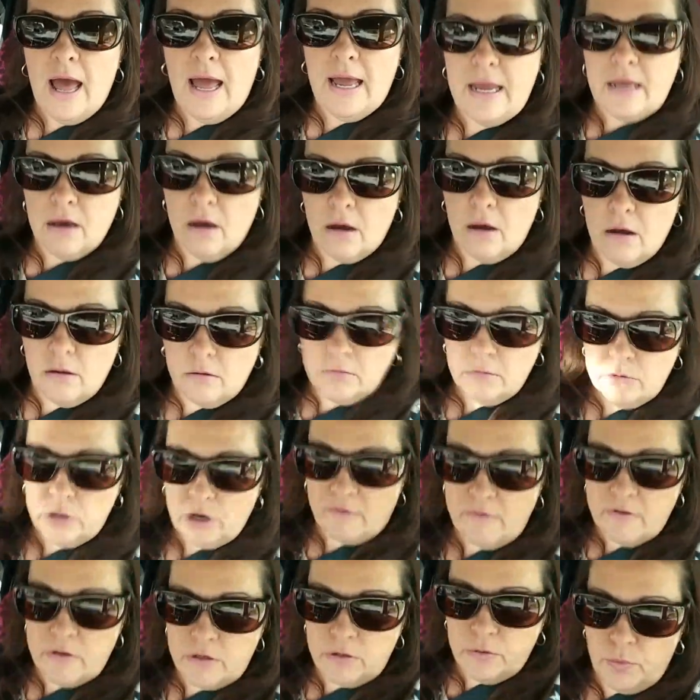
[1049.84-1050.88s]
Hey y'all,
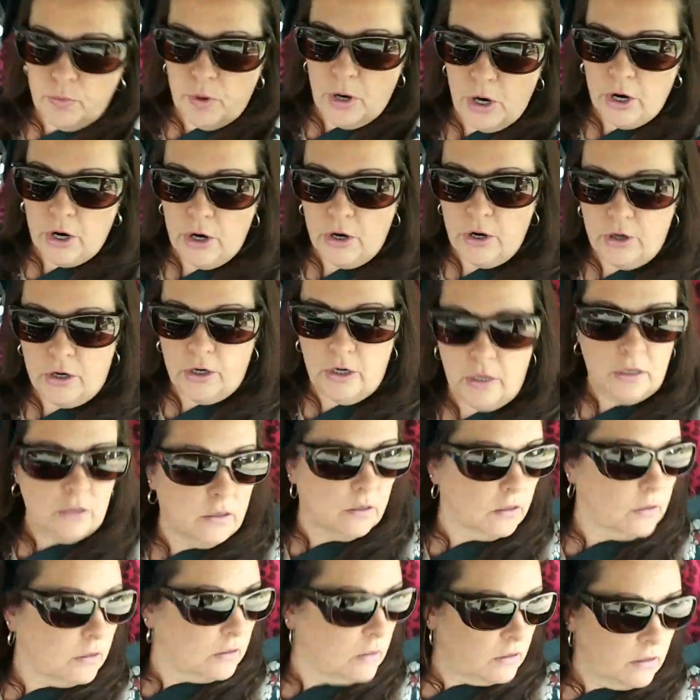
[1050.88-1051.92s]
driving to work
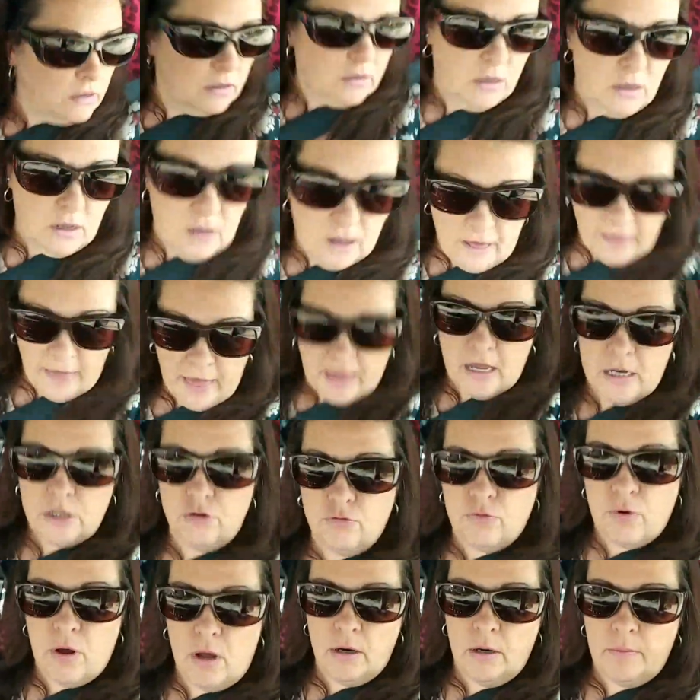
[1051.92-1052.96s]
in
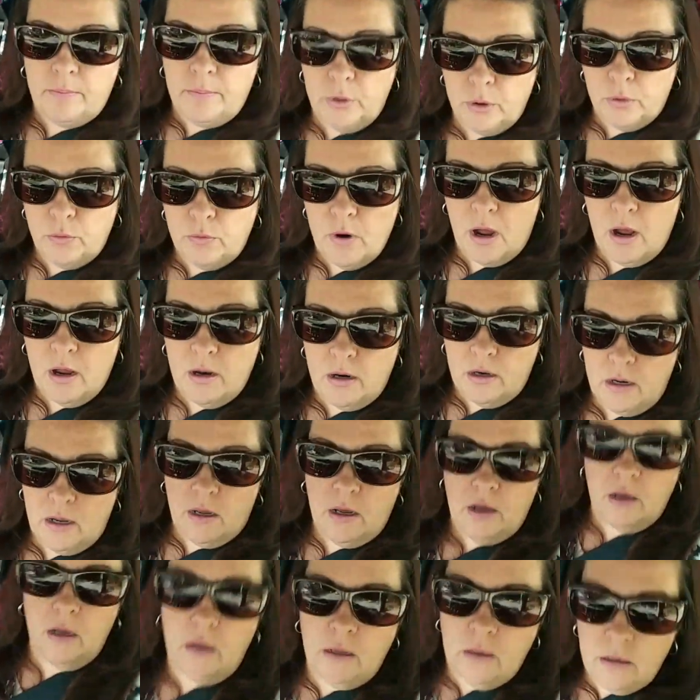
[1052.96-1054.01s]

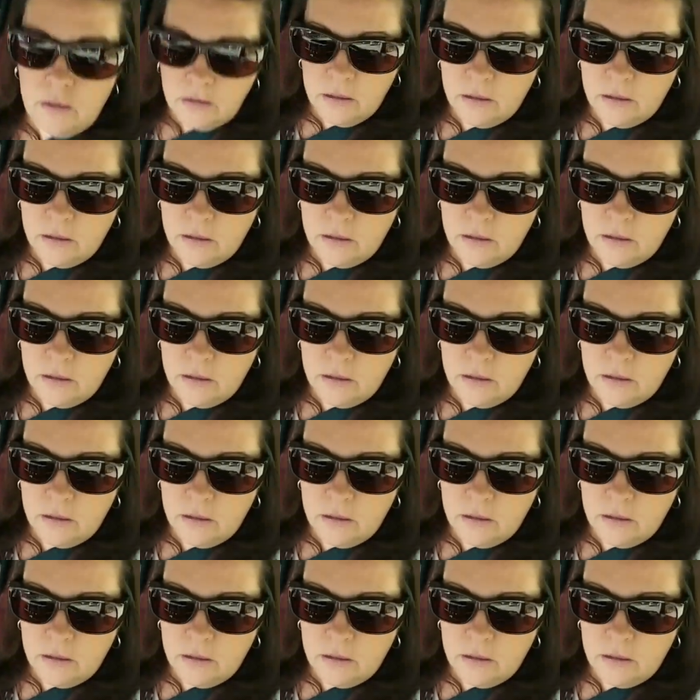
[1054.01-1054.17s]
Piranha.